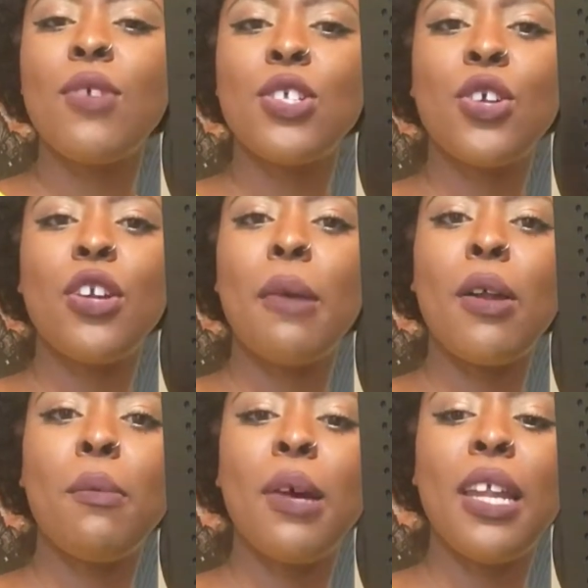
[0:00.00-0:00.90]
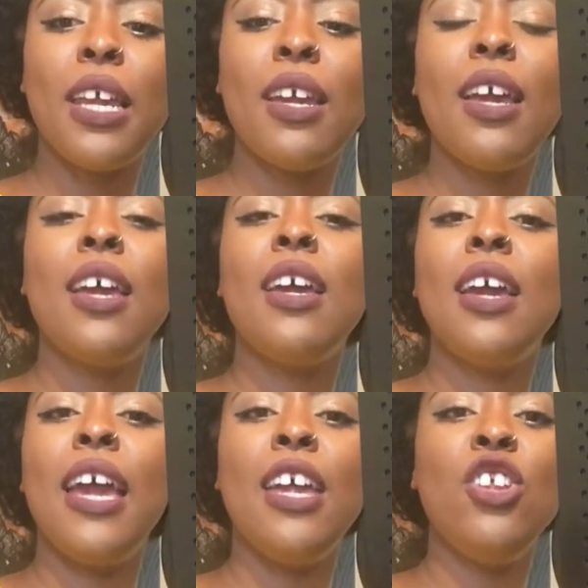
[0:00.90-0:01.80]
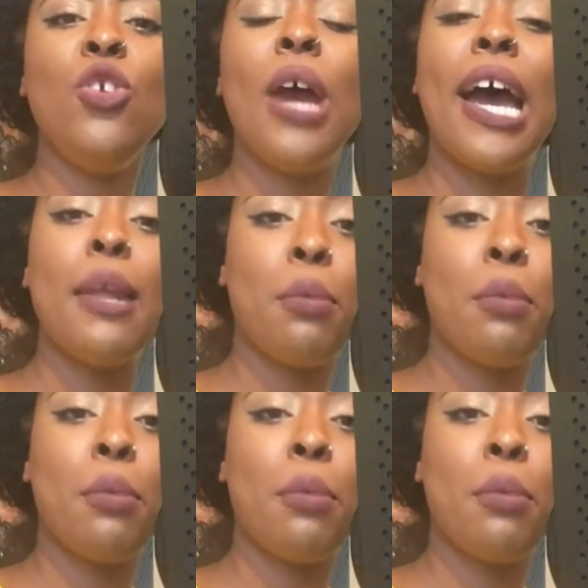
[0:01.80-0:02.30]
a certain amount of money and you had